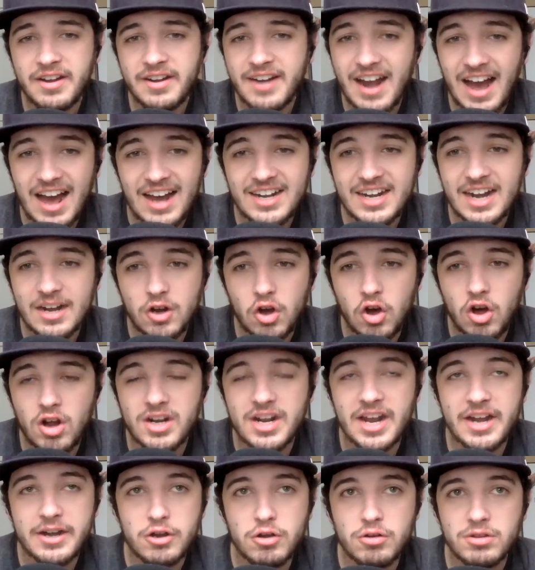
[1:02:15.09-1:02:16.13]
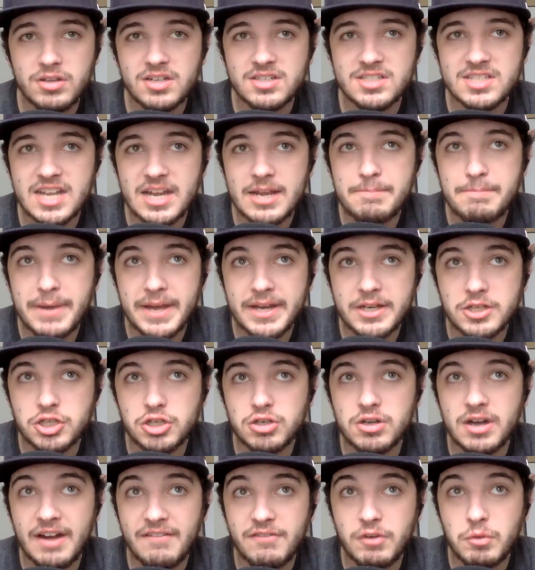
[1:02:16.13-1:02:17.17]
Not at all. And I know they're saying
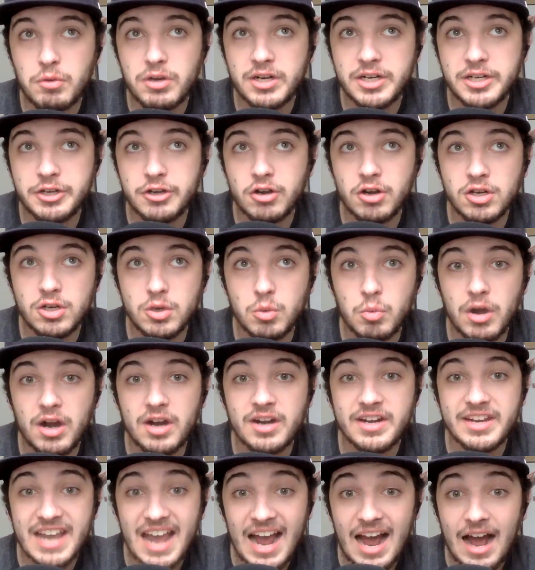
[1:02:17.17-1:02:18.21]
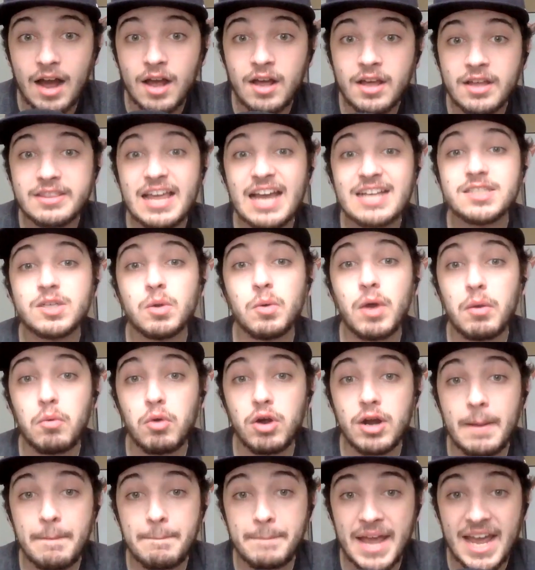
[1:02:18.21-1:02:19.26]
picture everyone in your underwear. Yeah, that's how I
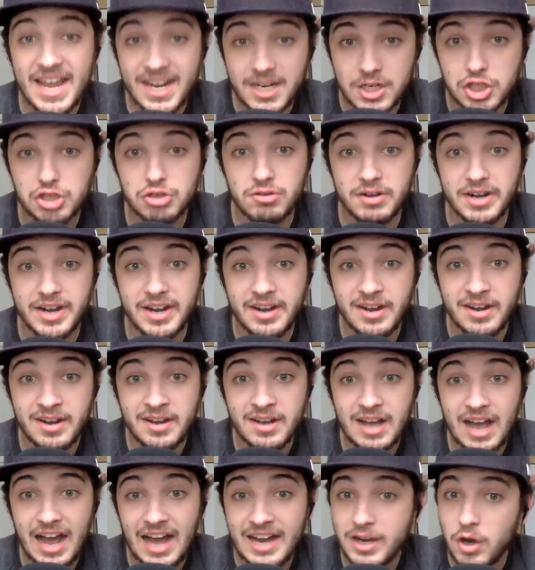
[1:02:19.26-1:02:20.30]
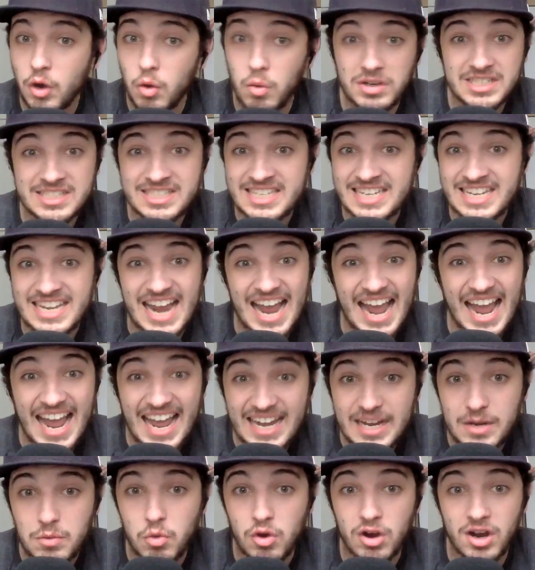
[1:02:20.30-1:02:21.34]
want to picture it. I don't want to see
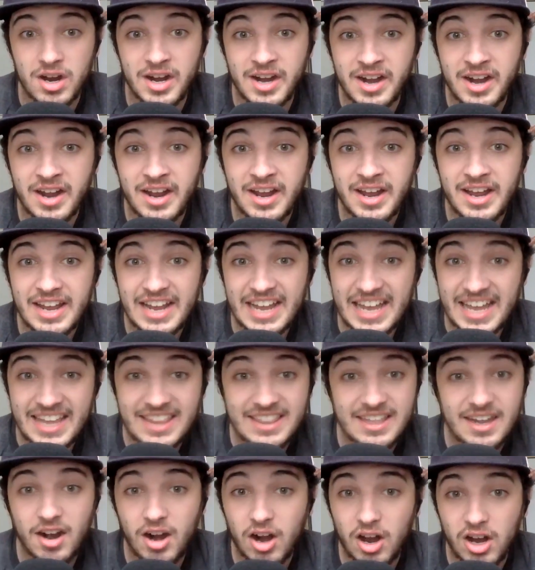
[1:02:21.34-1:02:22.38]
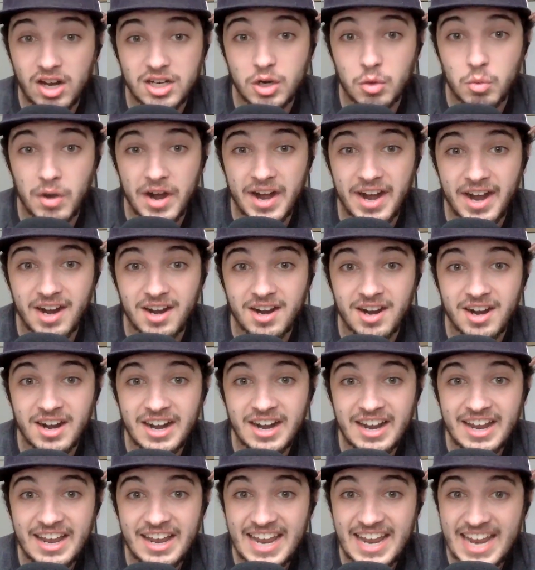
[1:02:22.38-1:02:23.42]
anyone in their underwear
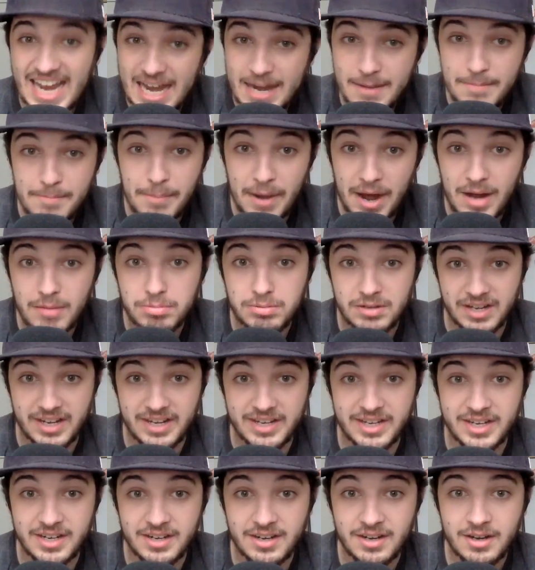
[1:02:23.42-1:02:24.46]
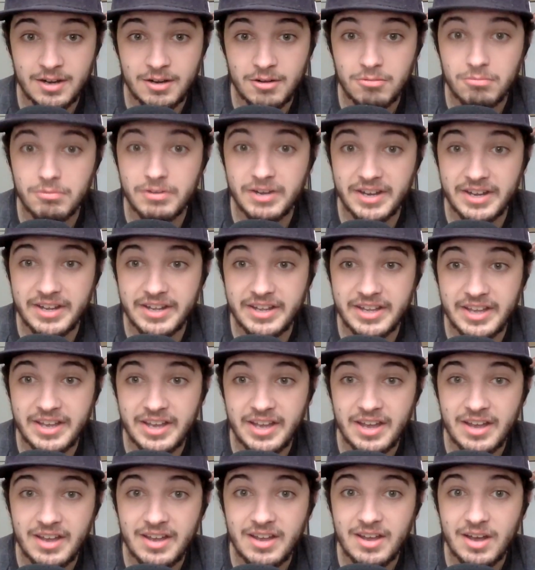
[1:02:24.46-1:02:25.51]
in public, really.